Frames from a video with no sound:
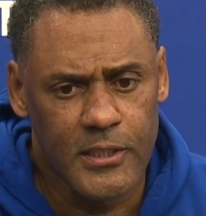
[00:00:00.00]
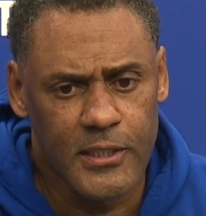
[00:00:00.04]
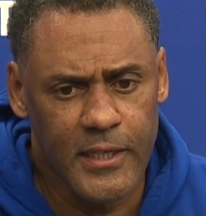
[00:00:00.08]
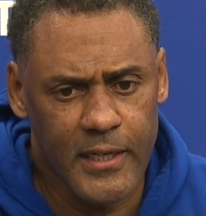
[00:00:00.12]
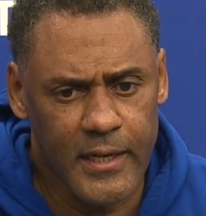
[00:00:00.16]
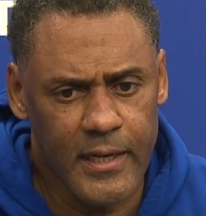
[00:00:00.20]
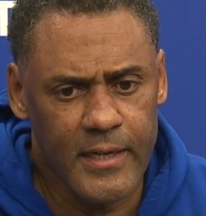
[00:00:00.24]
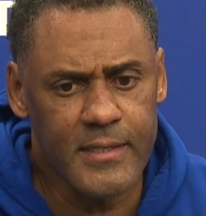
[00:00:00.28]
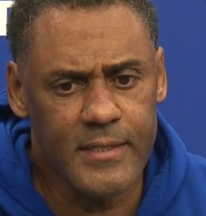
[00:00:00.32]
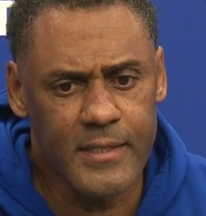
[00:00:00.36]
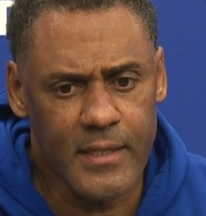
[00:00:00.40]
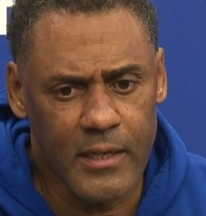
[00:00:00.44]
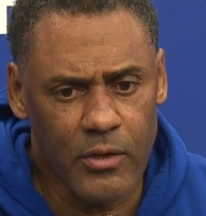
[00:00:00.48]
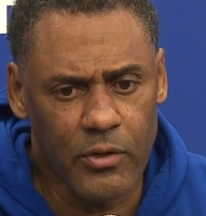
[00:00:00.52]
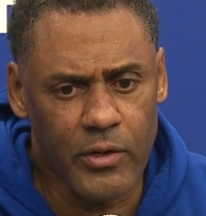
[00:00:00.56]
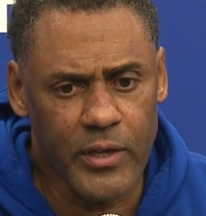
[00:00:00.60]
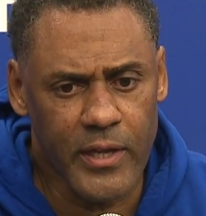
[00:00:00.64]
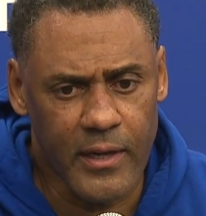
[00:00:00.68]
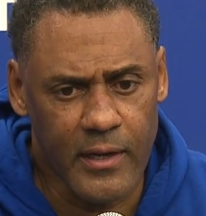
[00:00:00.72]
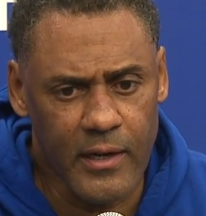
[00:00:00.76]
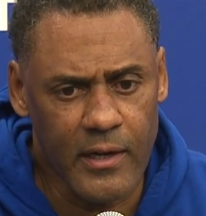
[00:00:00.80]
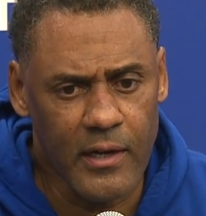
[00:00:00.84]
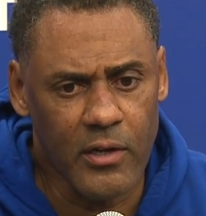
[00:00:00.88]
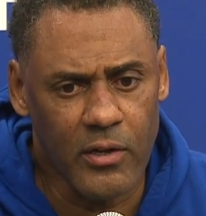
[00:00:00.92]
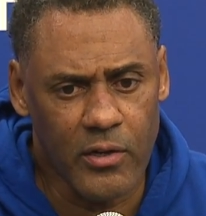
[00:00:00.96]
And say,
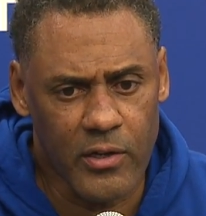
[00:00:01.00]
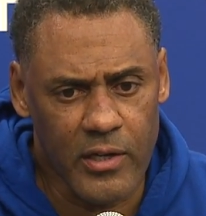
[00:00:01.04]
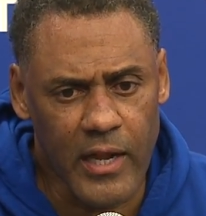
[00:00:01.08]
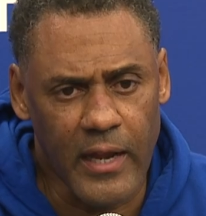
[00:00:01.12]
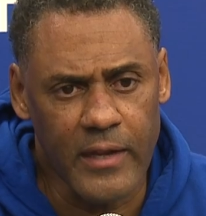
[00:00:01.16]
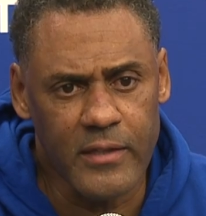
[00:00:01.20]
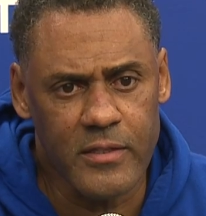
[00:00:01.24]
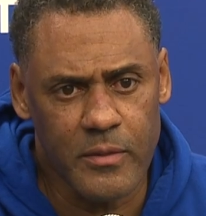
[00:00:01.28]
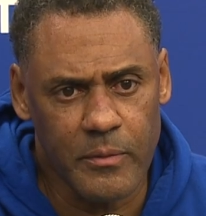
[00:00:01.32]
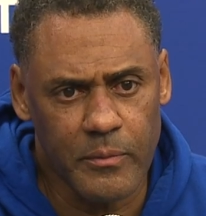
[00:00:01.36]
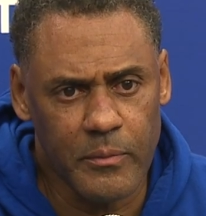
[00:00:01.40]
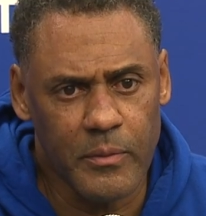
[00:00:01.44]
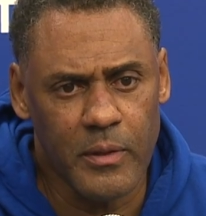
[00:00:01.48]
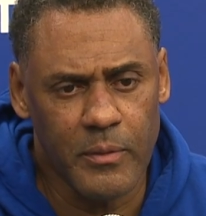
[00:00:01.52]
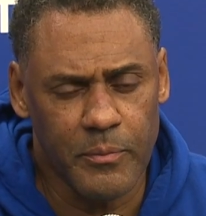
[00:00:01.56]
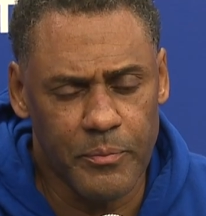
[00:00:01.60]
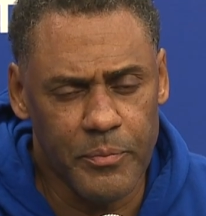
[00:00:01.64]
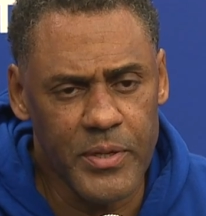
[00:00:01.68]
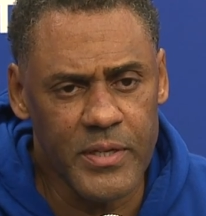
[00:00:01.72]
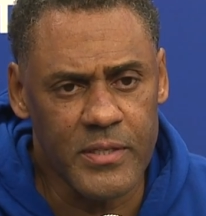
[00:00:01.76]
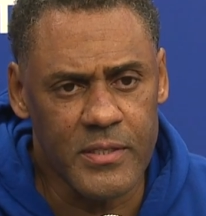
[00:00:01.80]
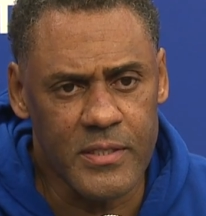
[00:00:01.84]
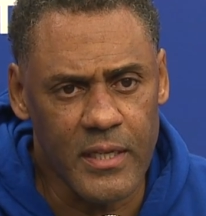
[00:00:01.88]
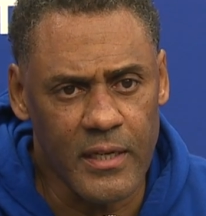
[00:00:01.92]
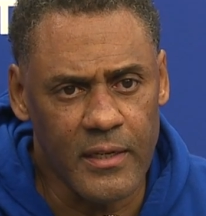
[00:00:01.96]
okay, they look like a
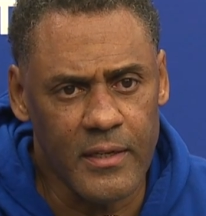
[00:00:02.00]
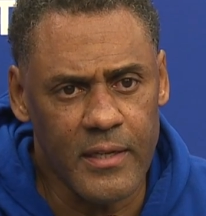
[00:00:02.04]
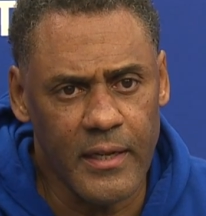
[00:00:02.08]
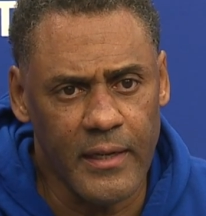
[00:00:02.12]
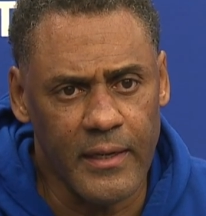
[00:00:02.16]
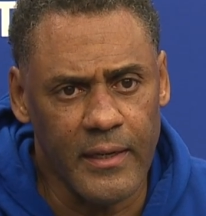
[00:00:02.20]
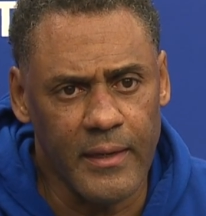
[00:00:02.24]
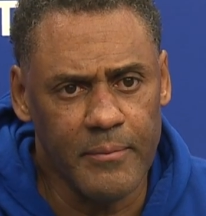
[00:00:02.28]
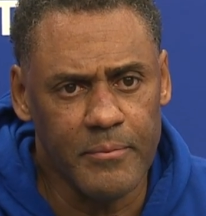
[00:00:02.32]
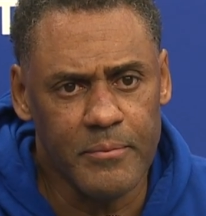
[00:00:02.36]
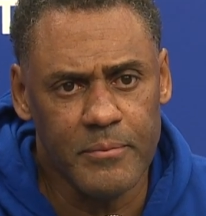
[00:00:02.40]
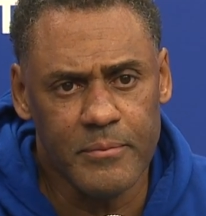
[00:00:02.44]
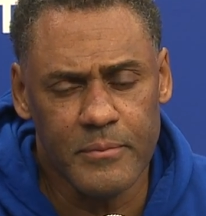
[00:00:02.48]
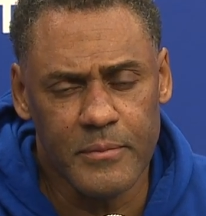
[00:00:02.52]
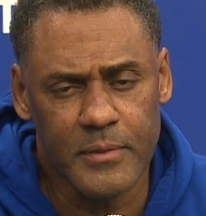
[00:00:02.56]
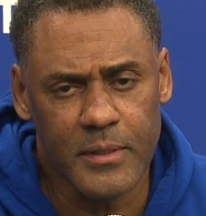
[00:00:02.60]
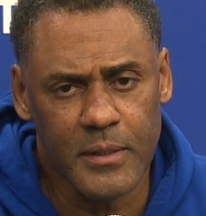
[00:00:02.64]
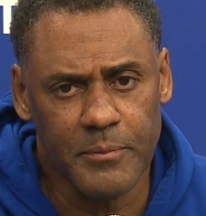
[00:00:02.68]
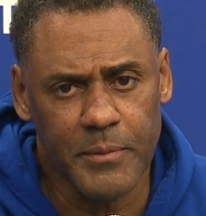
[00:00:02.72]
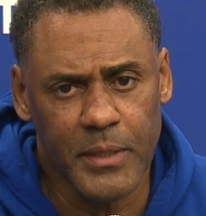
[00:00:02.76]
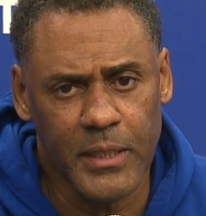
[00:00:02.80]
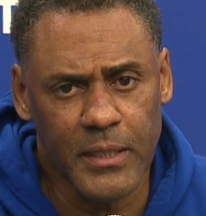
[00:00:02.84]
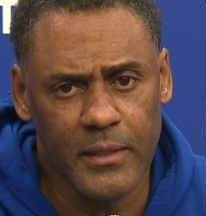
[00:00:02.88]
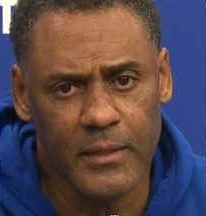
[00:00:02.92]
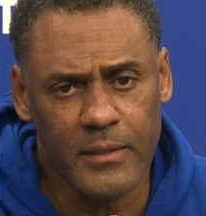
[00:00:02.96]
Piston team. I
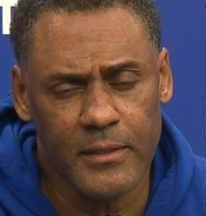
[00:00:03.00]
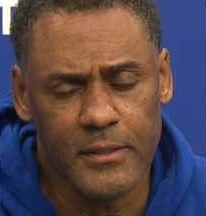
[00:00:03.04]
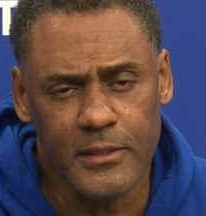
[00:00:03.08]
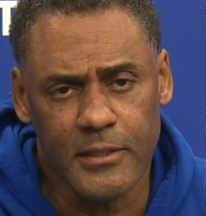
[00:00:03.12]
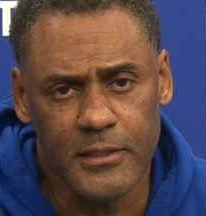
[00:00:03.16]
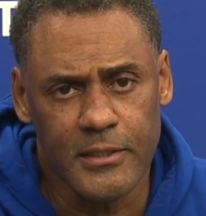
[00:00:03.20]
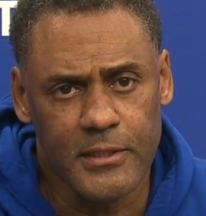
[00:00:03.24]
mean,